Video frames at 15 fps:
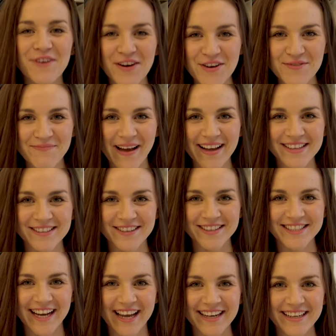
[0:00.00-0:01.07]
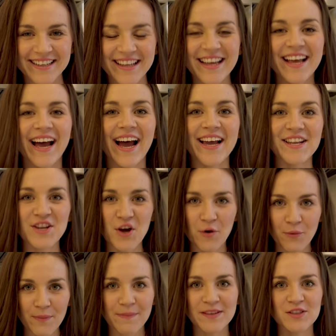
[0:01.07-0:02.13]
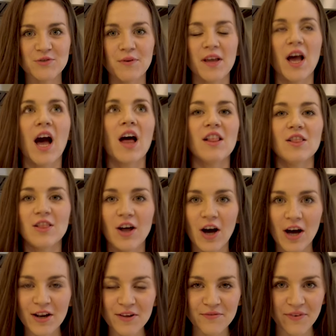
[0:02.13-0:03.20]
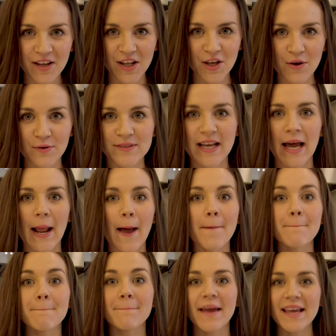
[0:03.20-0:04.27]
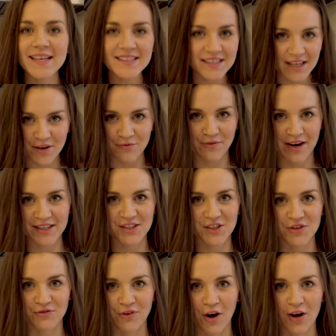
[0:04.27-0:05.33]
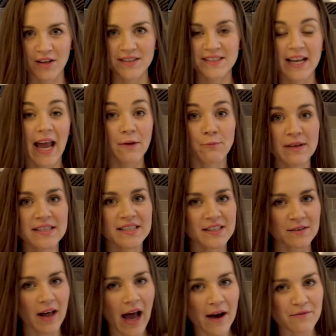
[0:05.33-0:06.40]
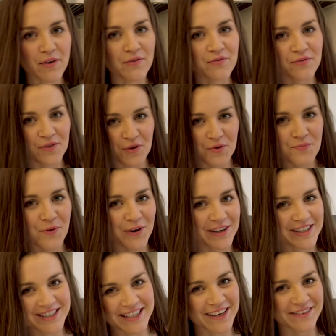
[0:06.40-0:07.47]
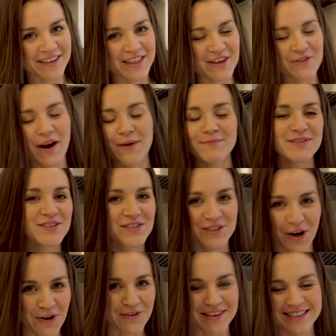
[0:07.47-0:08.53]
Welcome back to our channel. I know we've been doing a lot of videos at amazing restaurants and we still have a few more to share with you. I'm so